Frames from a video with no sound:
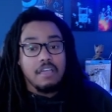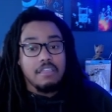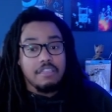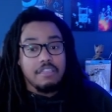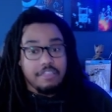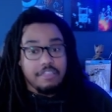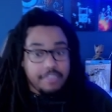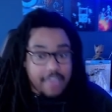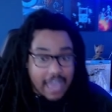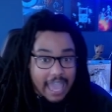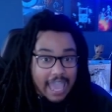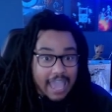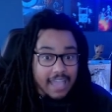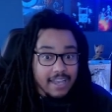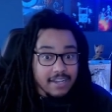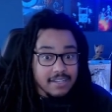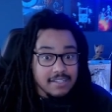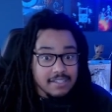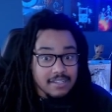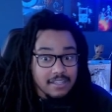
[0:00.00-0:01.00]

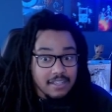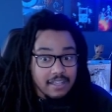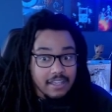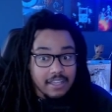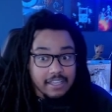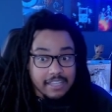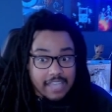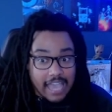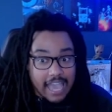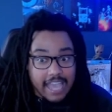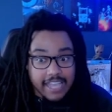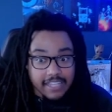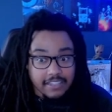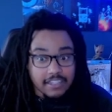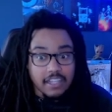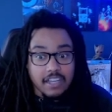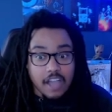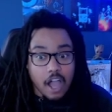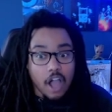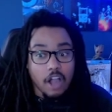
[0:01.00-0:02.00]
That Kang
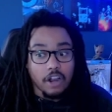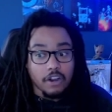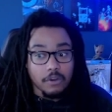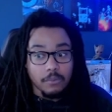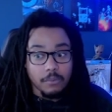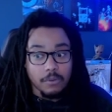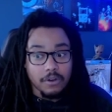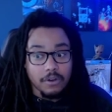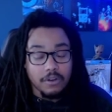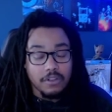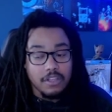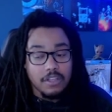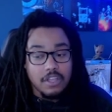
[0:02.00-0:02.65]
the Conqueror.